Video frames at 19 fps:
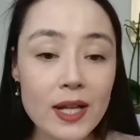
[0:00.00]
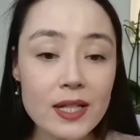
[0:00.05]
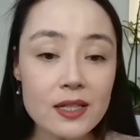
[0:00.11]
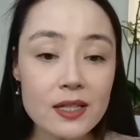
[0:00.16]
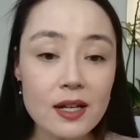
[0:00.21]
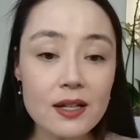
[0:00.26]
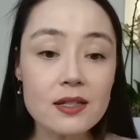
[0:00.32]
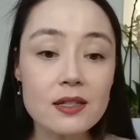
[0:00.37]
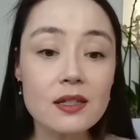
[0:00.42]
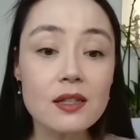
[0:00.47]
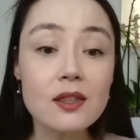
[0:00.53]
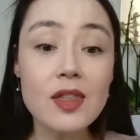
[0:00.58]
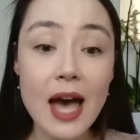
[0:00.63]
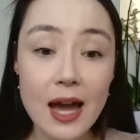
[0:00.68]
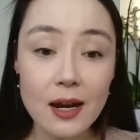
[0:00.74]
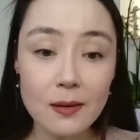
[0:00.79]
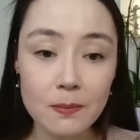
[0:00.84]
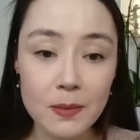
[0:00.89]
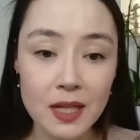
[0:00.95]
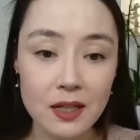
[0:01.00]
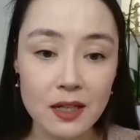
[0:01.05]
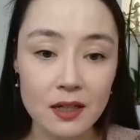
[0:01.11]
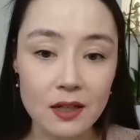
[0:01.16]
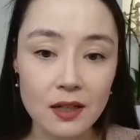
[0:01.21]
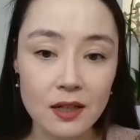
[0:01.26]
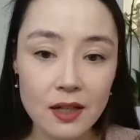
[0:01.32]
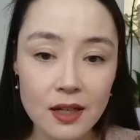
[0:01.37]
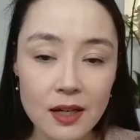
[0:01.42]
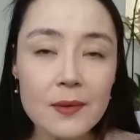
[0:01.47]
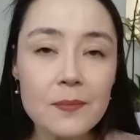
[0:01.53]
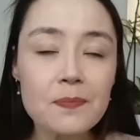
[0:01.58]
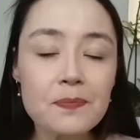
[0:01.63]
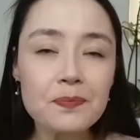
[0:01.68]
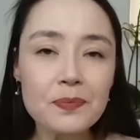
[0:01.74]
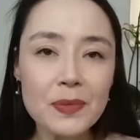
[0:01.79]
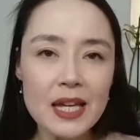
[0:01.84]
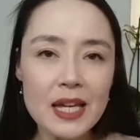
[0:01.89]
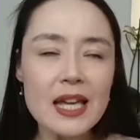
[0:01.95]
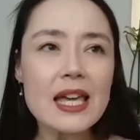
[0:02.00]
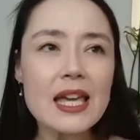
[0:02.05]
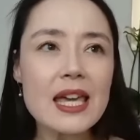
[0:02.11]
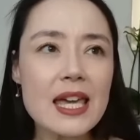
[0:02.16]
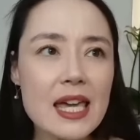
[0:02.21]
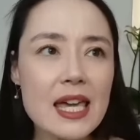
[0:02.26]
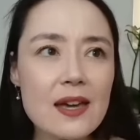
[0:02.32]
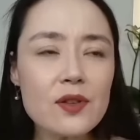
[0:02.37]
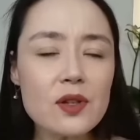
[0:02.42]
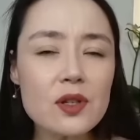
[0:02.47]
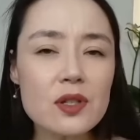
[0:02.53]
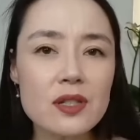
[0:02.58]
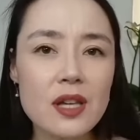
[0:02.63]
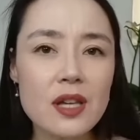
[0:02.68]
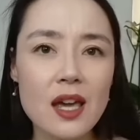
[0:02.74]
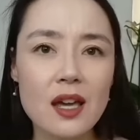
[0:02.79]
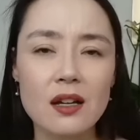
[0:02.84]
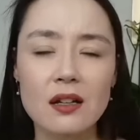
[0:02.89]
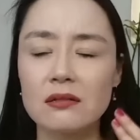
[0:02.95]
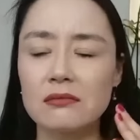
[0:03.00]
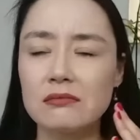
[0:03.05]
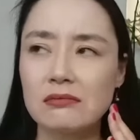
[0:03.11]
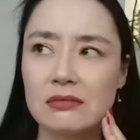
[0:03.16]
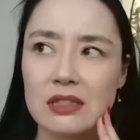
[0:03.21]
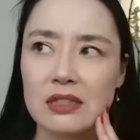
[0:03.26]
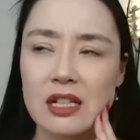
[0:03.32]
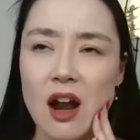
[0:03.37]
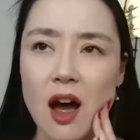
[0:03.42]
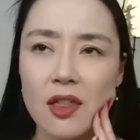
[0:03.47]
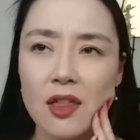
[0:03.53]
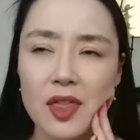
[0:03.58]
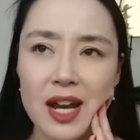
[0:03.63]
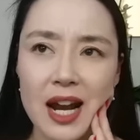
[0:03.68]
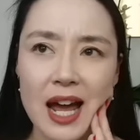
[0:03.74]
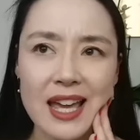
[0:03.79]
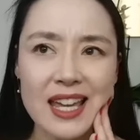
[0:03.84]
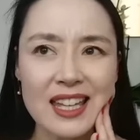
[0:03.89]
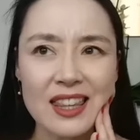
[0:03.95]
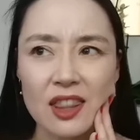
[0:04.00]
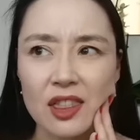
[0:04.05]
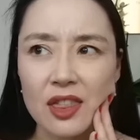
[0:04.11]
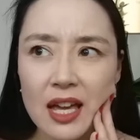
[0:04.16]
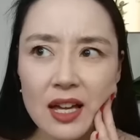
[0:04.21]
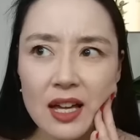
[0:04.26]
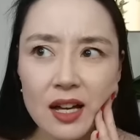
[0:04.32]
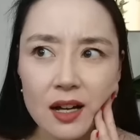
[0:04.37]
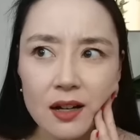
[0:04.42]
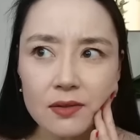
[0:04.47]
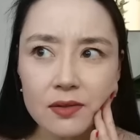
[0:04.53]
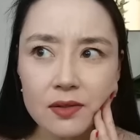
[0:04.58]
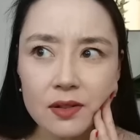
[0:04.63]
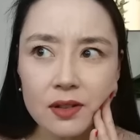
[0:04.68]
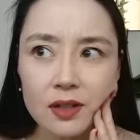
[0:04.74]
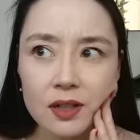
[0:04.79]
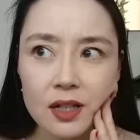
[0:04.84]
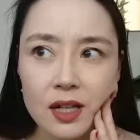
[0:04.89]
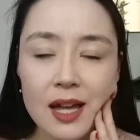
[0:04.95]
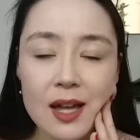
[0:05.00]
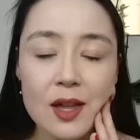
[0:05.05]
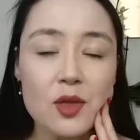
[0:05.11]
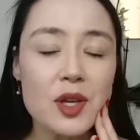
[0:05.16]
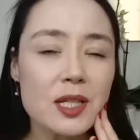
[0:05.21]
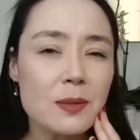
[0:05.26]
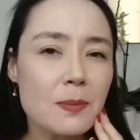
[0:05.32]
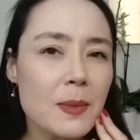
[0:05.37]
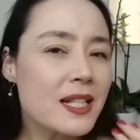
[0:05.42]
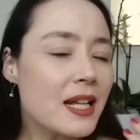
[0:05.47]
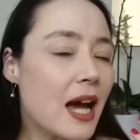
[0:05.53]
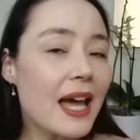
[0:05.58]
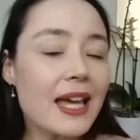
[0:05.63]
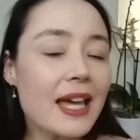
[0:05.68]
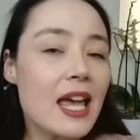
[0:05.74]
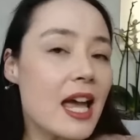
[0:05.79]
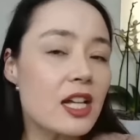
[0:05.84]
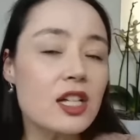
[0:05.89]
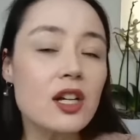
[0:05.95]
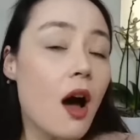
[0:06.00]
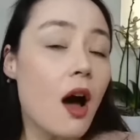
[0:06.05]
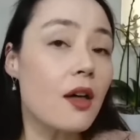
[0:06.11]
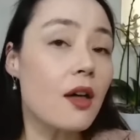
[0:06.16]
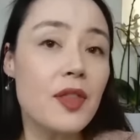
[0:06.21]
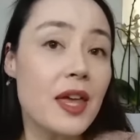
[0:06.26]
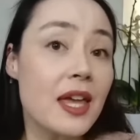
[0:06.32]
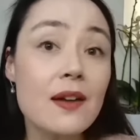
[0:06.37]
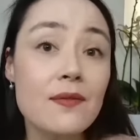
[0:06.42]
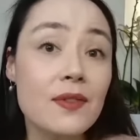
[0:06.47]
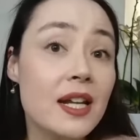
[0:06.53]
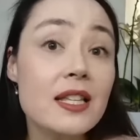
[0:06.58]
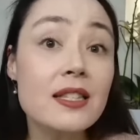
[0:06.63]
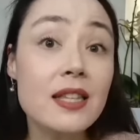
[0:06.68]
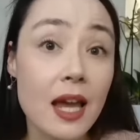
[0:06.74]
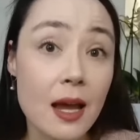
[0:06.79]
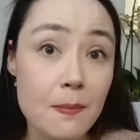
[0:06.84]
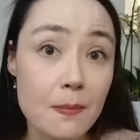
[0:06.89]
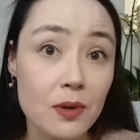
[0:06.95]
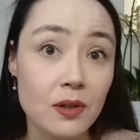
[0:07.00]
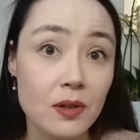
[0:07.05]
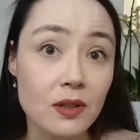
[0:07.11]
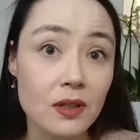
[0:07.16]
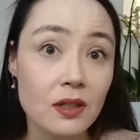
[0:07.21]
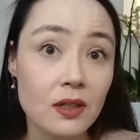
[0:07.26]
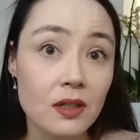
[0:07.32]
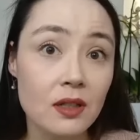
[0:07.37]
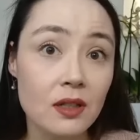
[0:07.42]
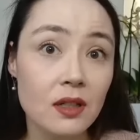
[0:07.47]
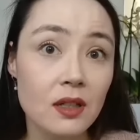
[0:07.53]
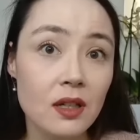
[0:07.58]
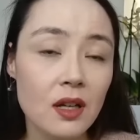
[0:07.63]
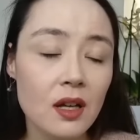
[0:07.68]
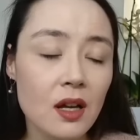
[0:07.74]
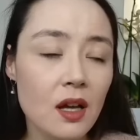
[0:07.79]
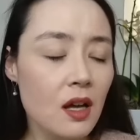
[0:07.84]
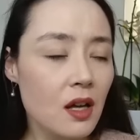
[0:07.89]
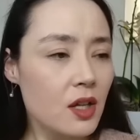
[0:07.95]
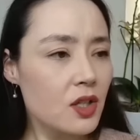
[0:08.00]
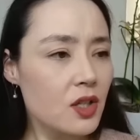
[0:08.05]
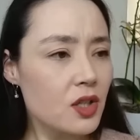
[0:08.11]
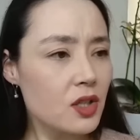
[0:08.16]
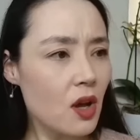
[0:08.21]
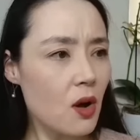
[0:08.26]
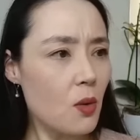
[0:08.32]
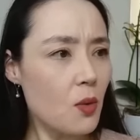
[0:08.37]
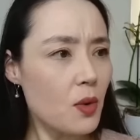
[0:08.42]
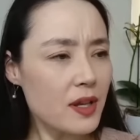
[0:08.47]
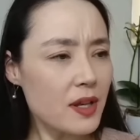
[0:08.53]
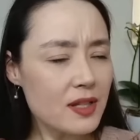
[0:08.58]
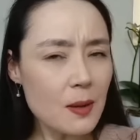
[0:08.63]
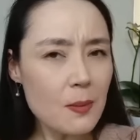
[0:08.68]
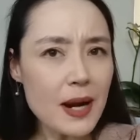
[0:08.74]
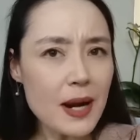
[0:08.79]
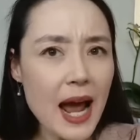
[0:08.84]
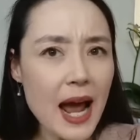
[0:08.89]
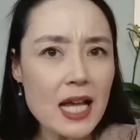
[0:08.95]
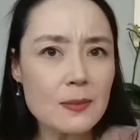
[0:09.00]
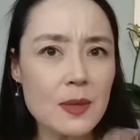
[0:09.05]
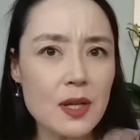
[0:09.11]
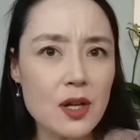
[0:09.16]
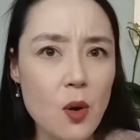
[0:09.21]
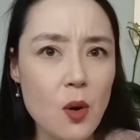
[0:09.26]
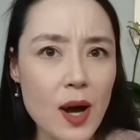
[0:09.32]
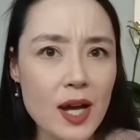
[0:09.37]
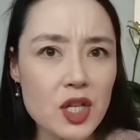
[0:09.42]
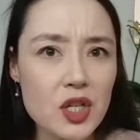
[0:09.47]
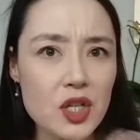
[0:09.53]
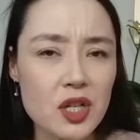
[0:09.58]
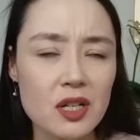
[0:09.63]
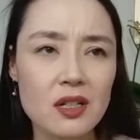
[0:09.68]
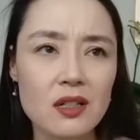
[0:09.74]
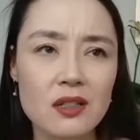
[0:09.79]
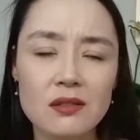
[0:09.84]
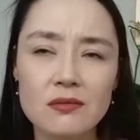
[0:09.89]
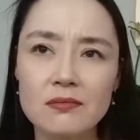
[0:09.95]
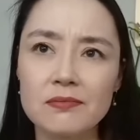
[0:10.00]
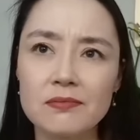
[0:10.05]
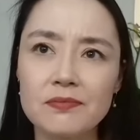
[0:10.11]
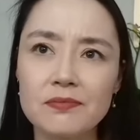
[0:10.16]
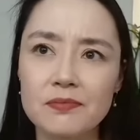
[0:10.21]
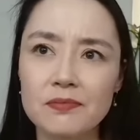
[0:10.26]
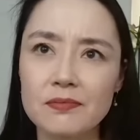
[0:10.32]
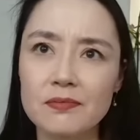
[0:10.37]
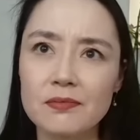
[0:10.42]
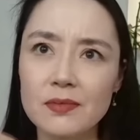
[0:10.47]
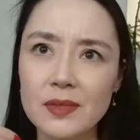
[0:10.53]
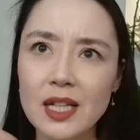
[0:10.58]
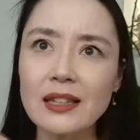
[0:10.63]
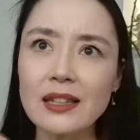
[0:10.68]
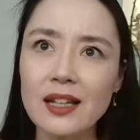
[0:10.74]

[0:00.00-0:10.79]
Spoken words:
does that mean? If you say not that I can think of, this means I cannot think of an example. So if someone asks me a question, but